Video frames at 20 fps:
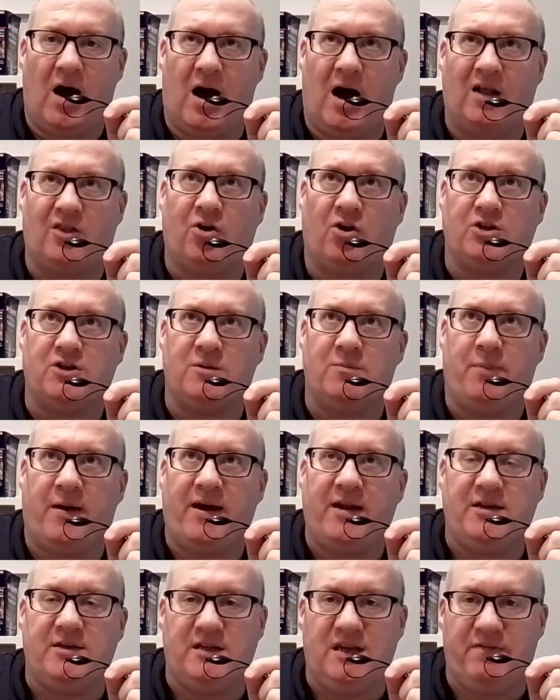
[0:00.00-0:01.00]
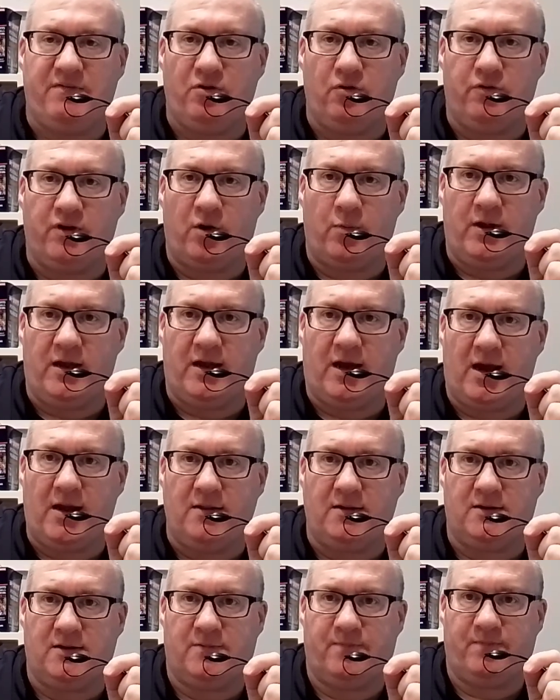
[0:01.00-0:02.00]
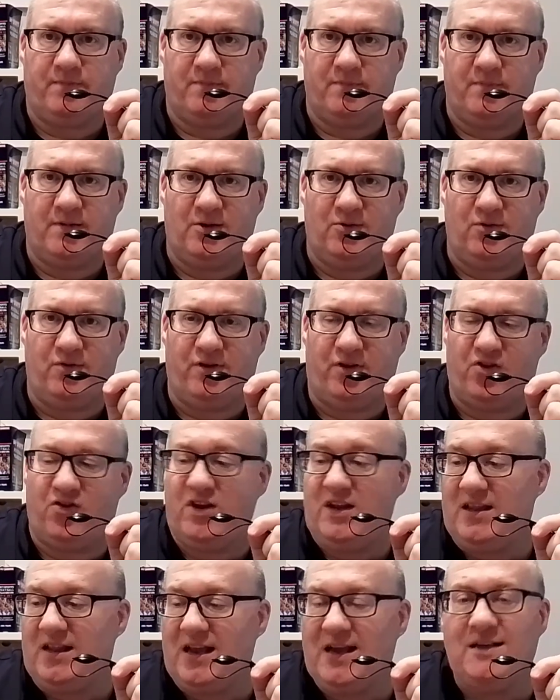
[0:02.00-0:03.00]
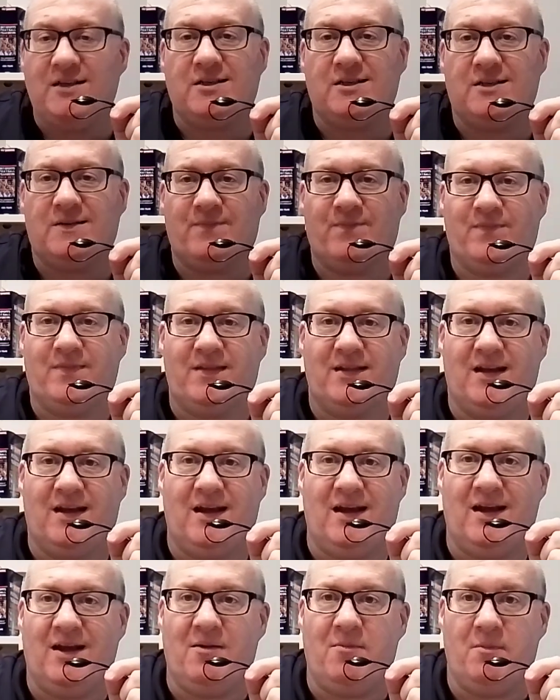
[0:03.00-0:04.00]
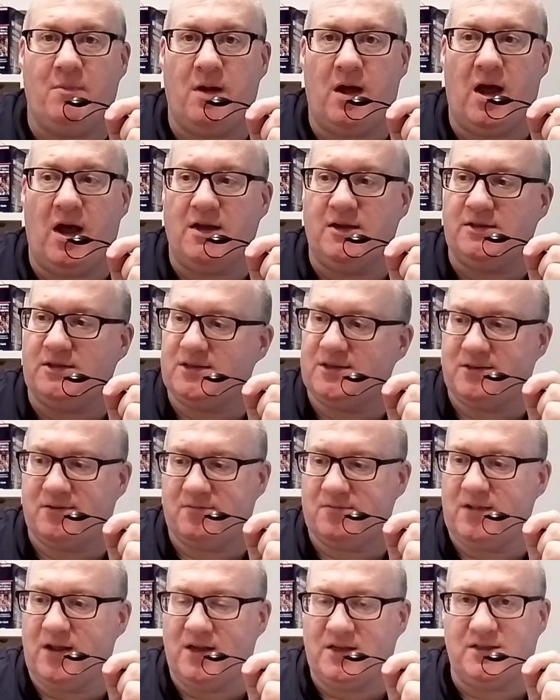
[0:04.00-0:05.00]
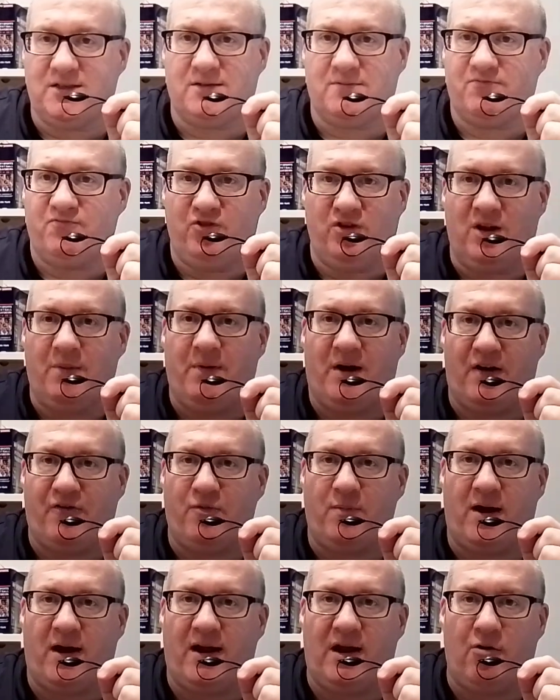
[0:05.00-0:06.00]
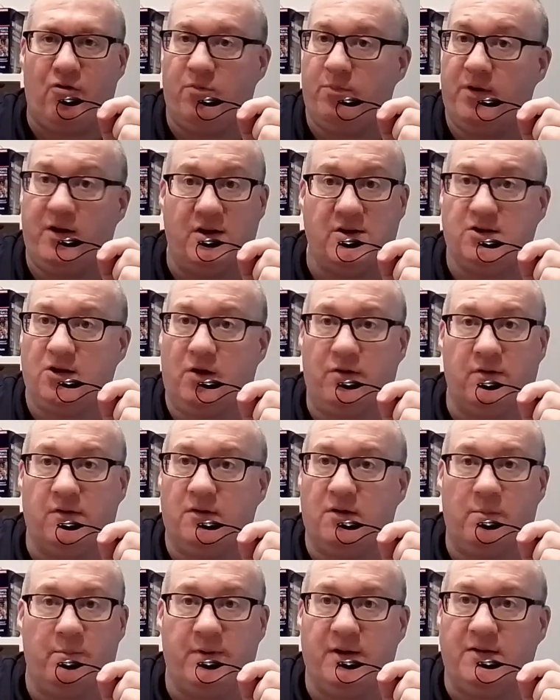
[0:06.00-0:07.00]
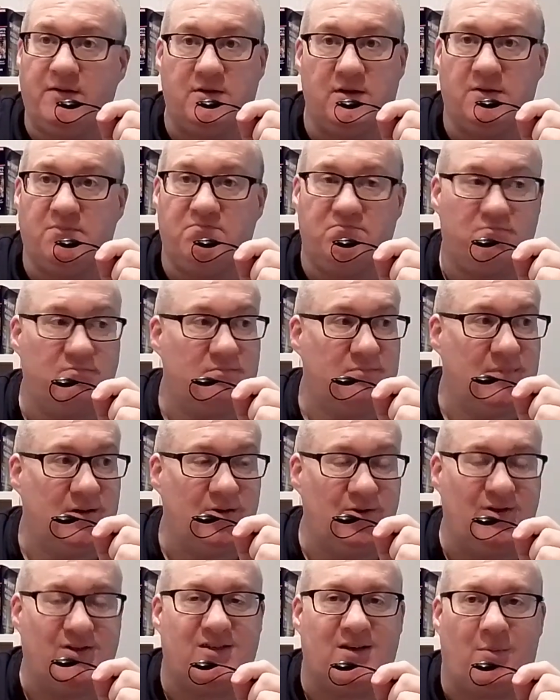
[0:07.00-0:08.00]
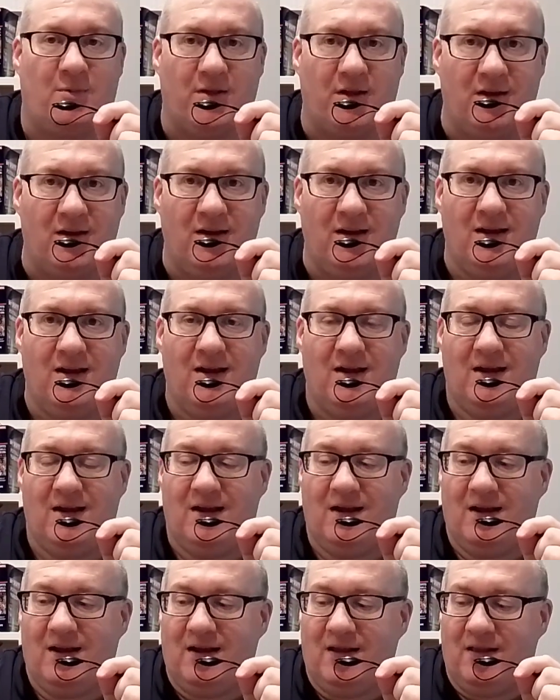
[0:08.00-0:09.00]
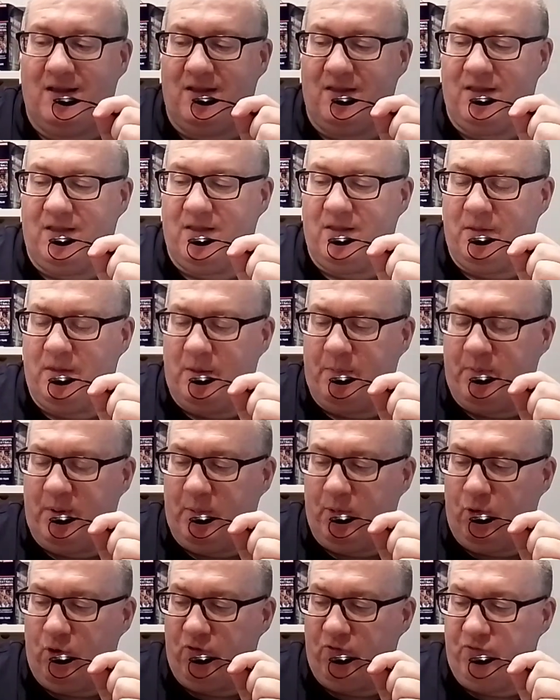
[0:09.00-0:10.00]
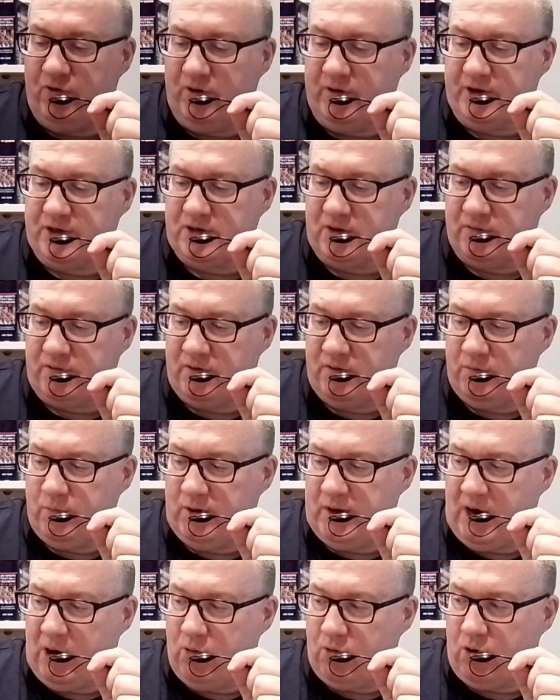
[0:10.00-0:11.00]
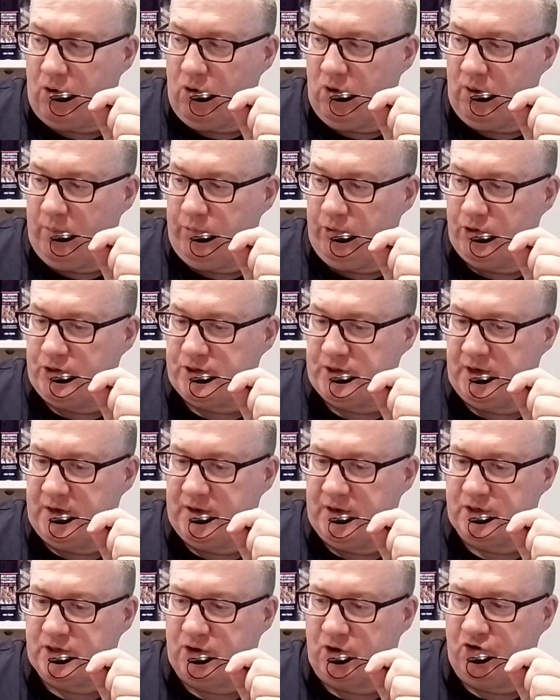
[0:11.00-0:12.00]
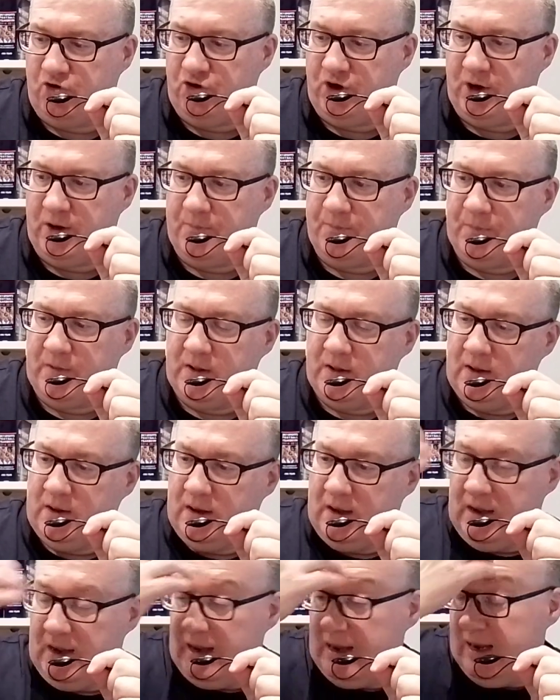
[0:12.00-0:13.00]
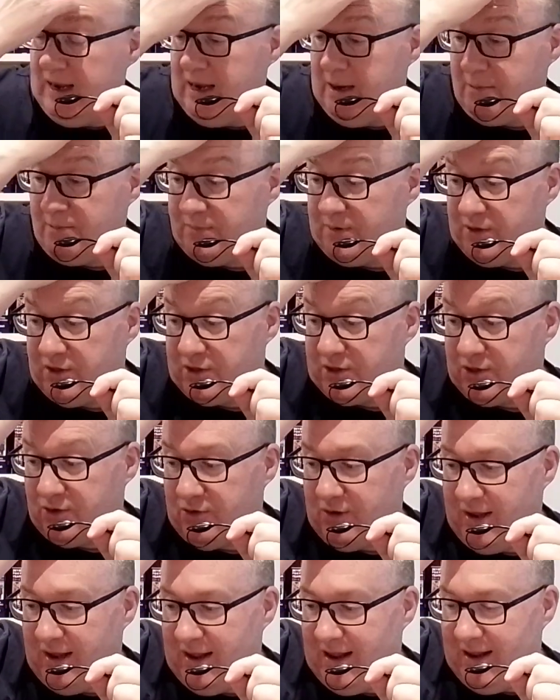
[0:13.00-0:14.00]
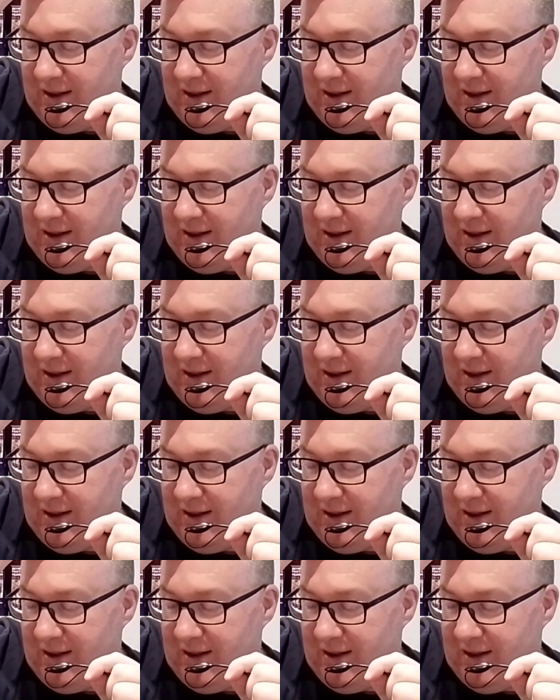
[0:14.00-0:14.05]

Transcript: a dozen pints even over a weekend, over 3 days, is really bad for my health, but it's nothing compared to some of the people who are really suffering with alcohol abuse in this country. So